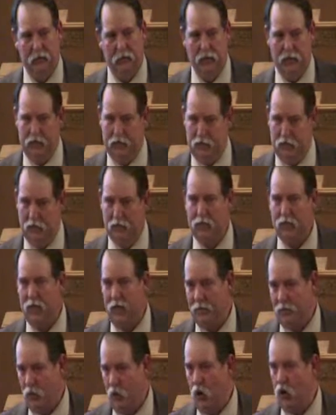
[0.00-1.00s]
but it's
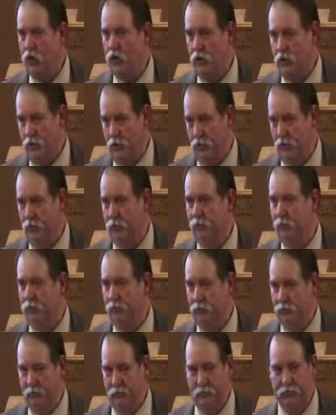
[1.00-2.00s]
sometimes hard to do.
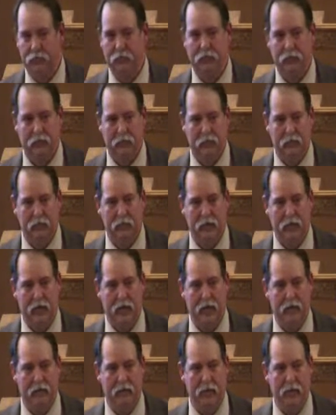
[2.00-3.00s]

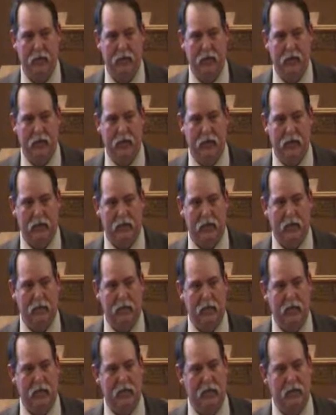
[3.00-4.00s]
Okay?
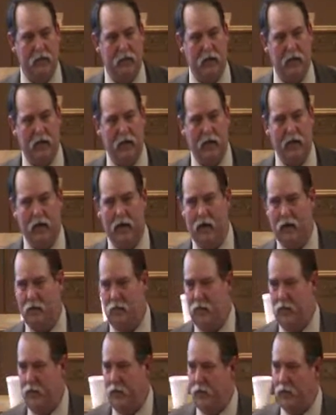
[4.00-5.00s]
I
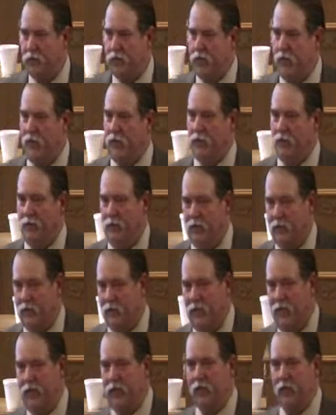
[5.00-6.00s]
really don't think
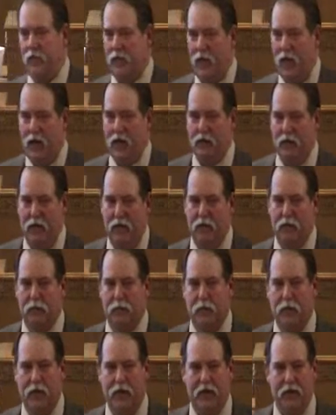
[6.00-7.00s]
this needs a lot of
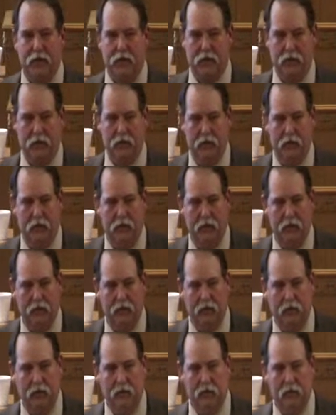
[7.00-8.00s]
explanation,
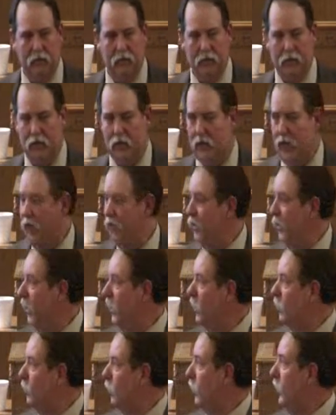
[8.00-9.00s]
because I
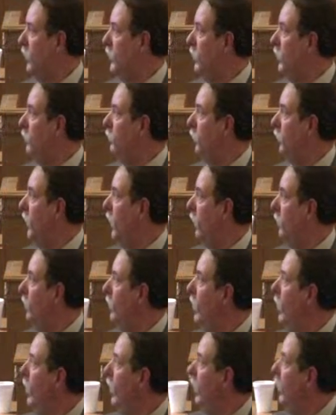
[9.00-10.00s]
think it's pretty simple. Now,
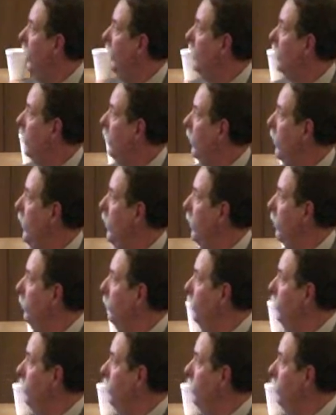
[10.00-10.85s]
let's look here.